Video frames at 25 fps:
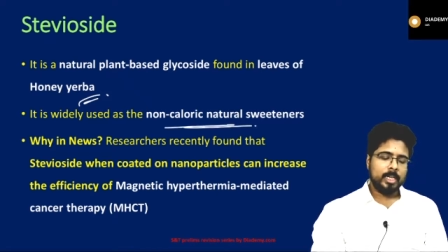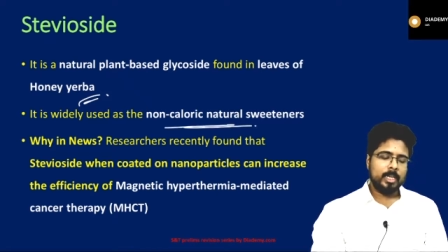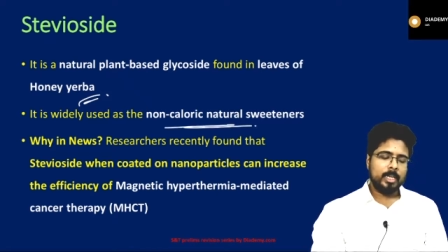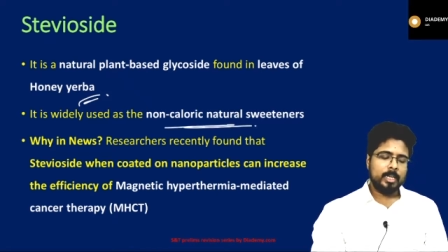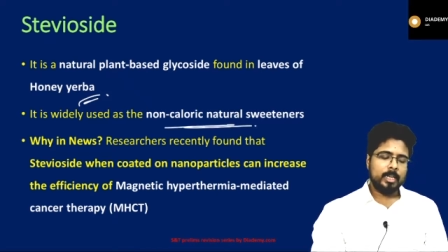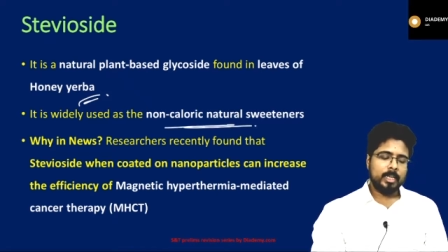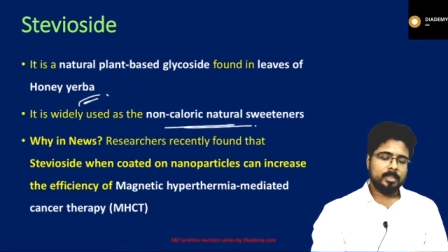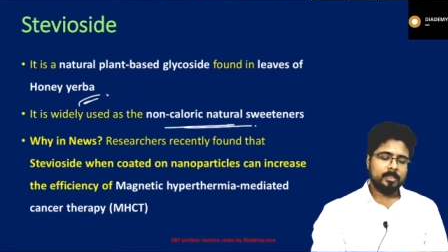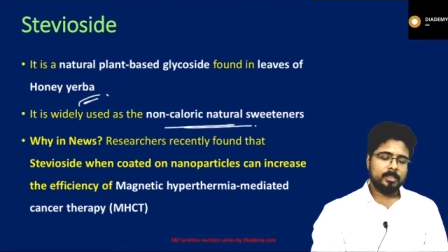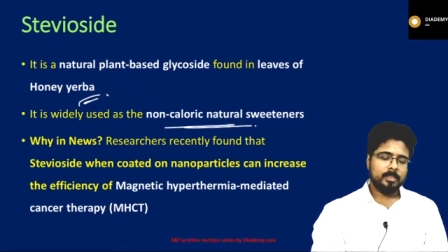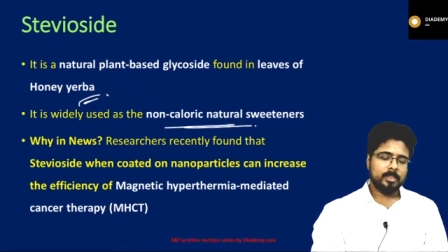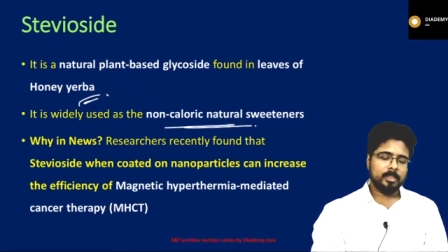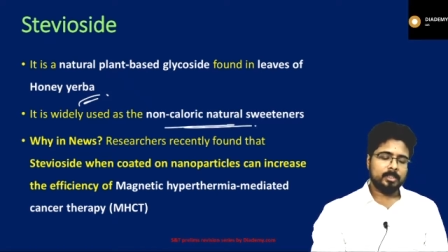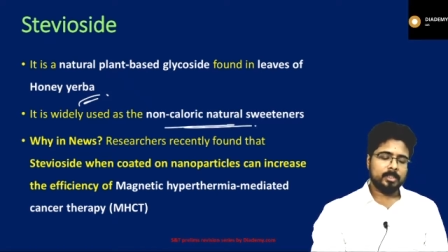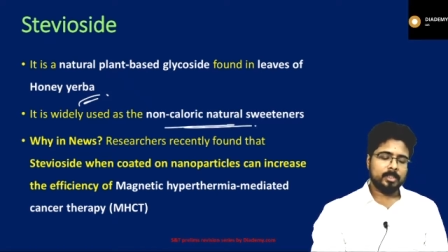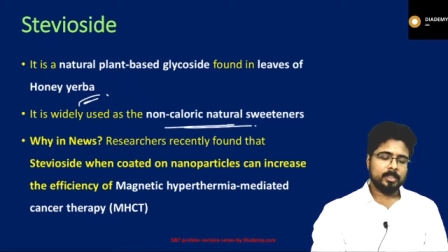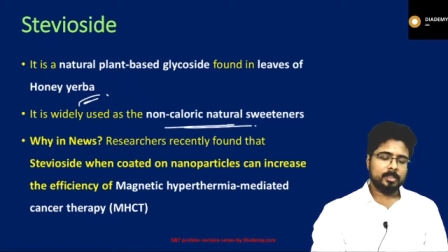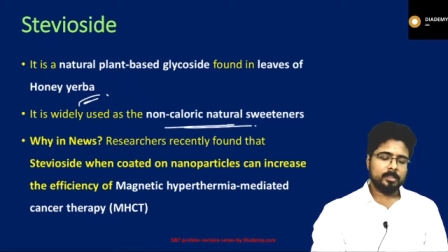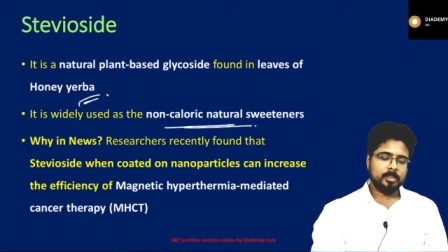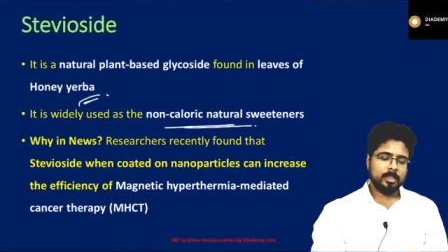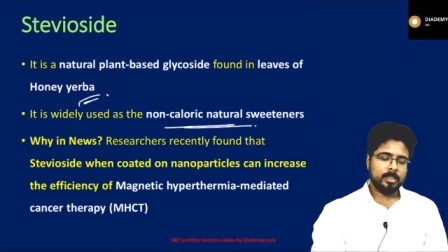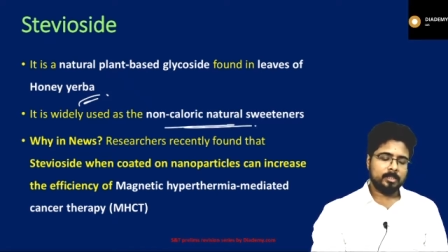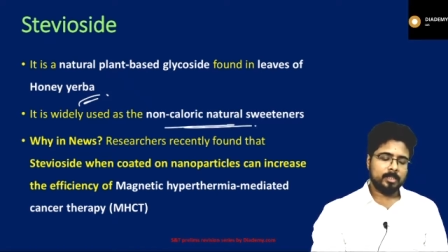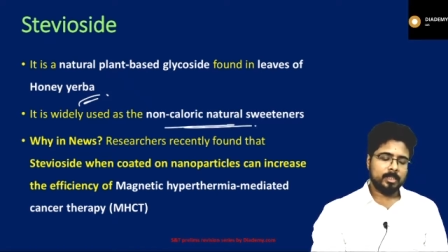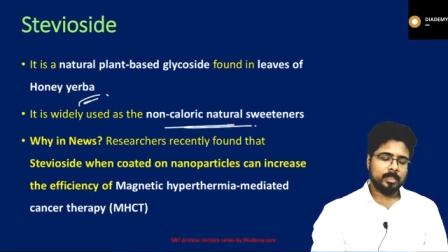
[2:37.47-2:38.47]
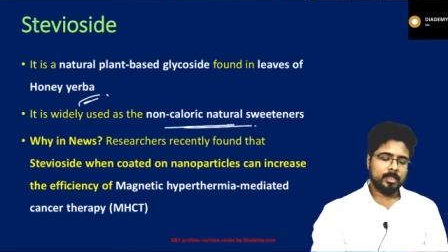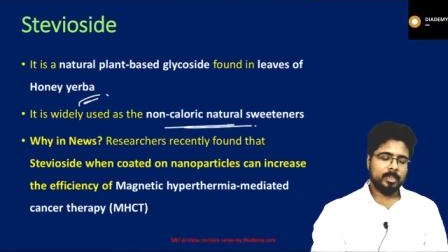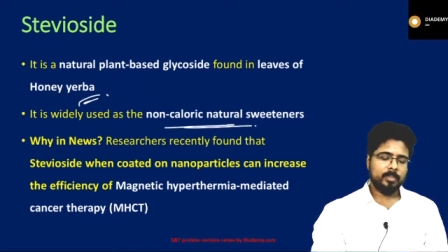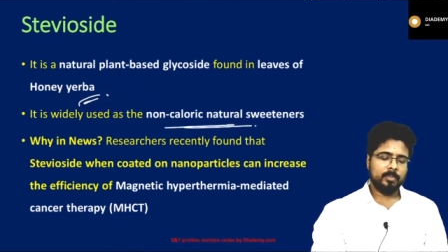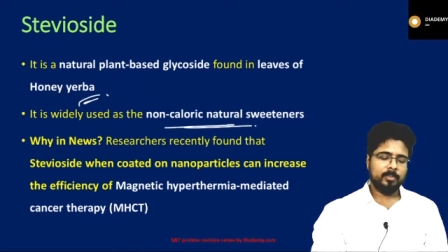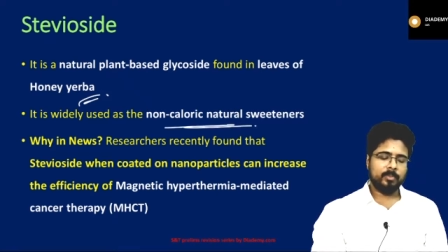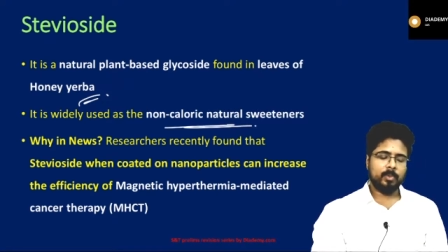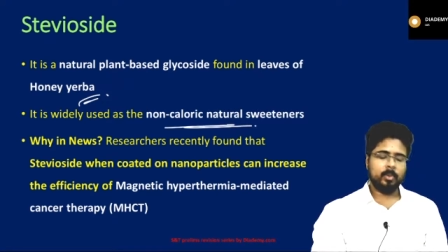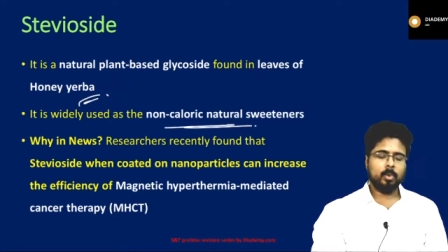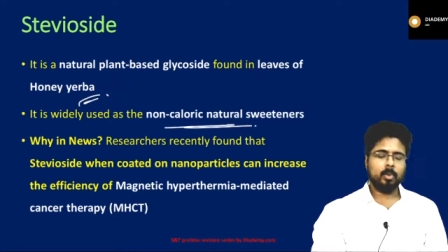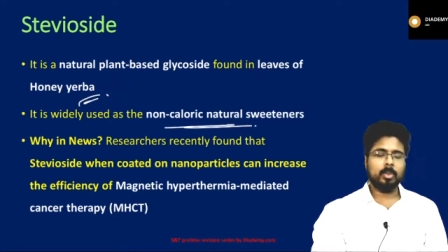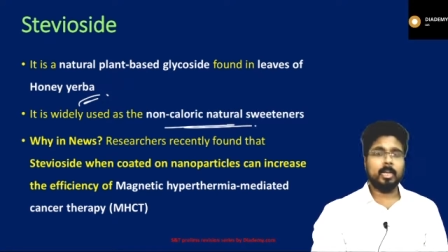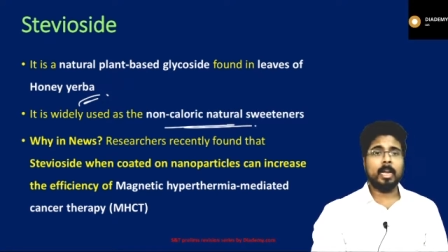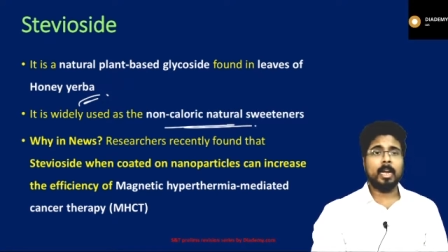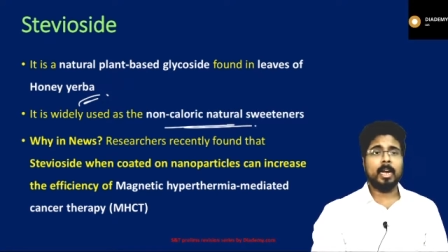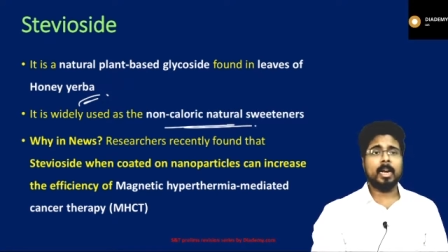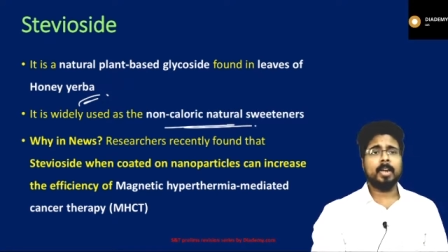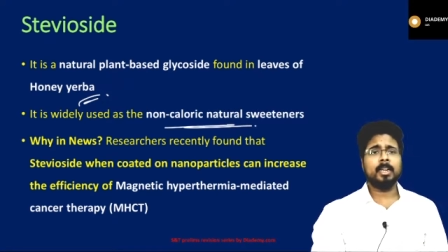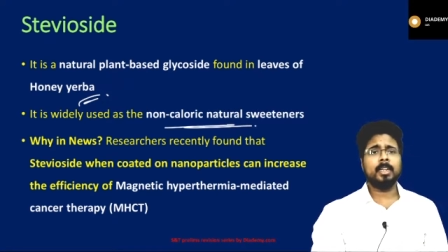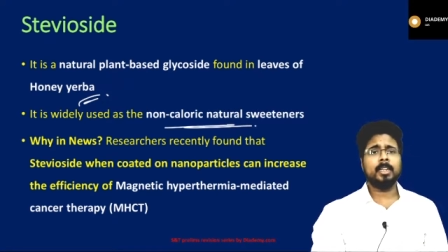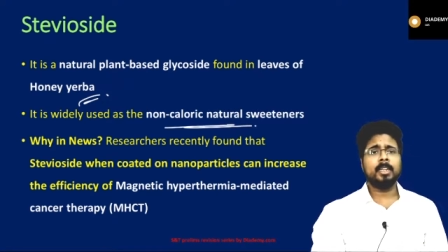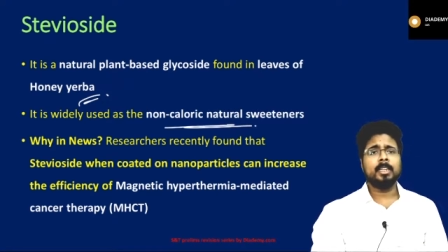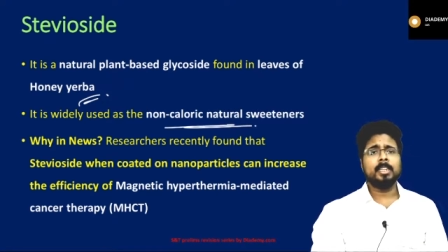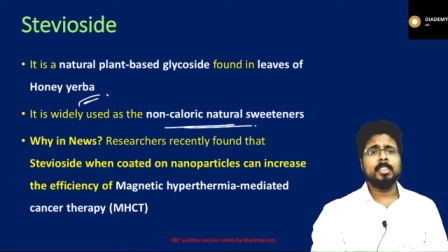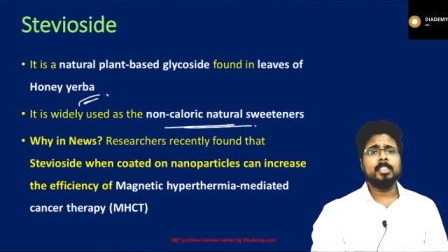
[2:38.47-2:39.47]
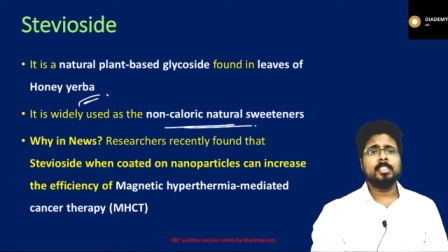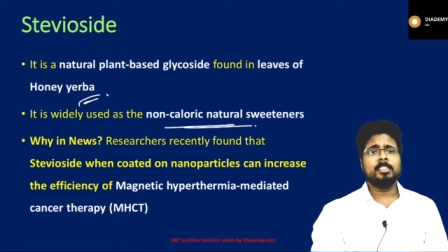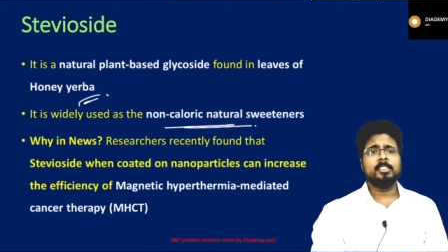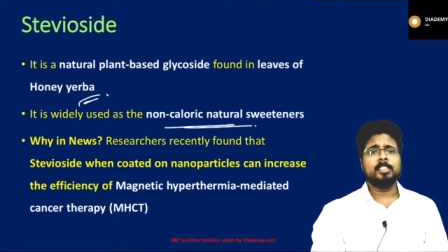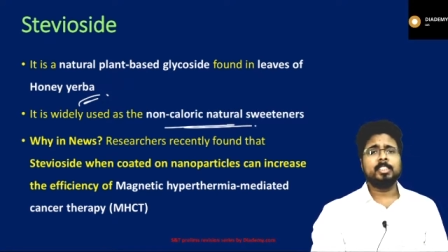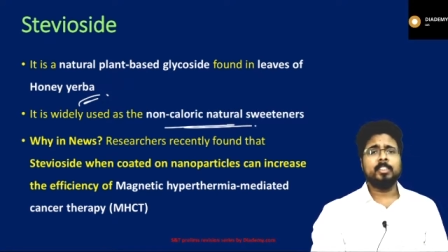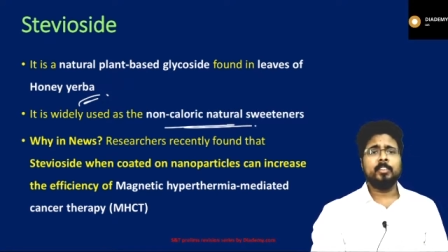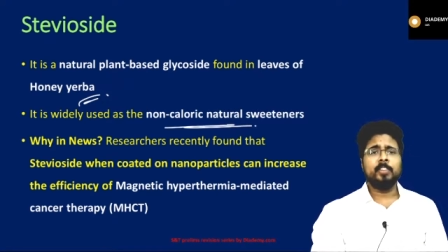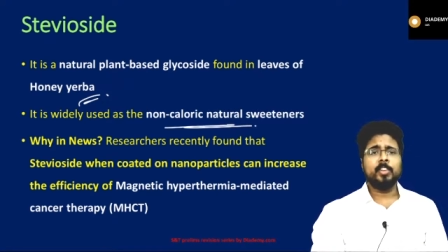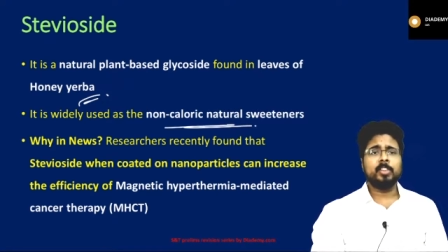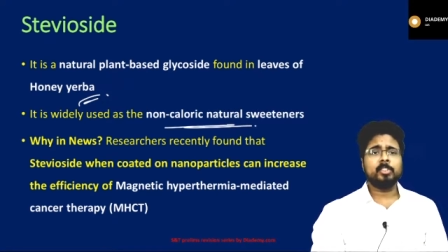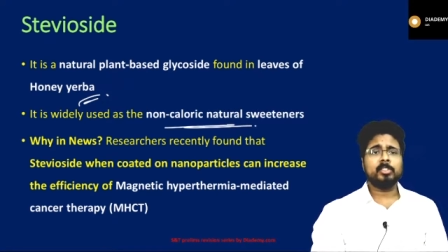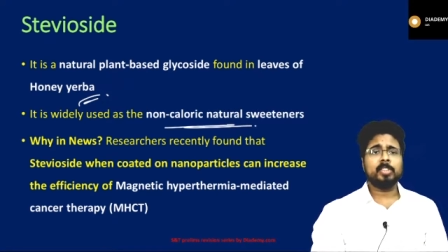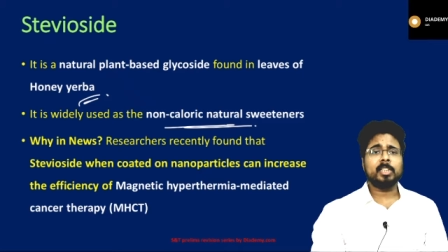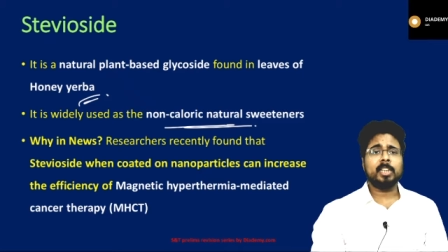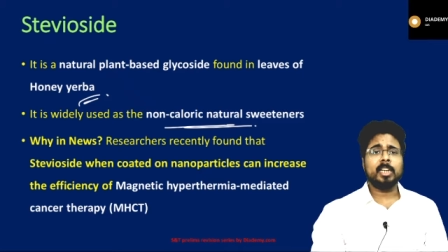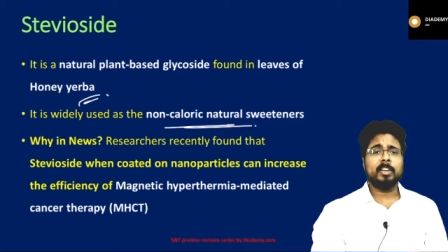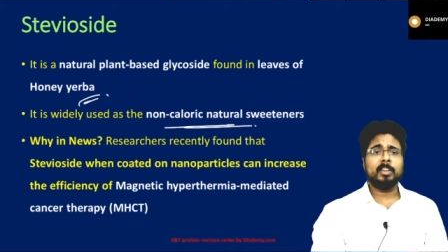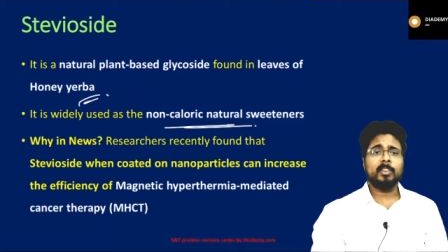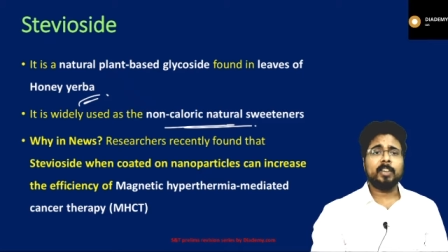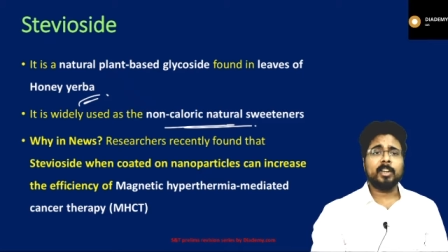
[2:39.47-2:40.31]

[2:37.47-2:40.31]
Researchers recently found that stevioside,